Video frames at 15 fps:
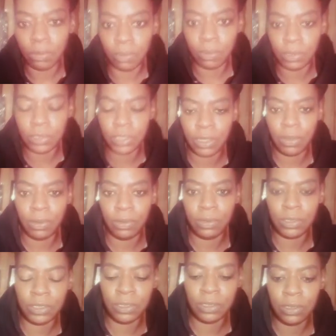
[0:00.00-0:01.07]

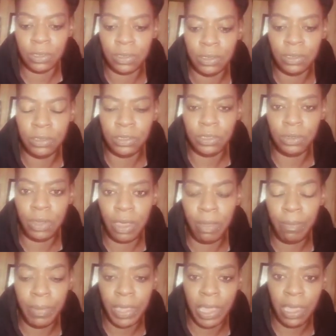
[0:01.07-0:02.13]
results to
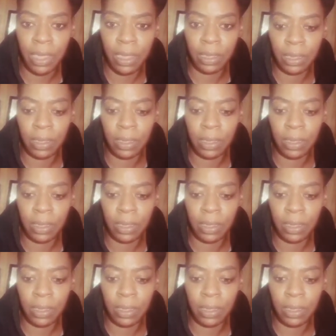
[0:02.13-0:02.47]
come back,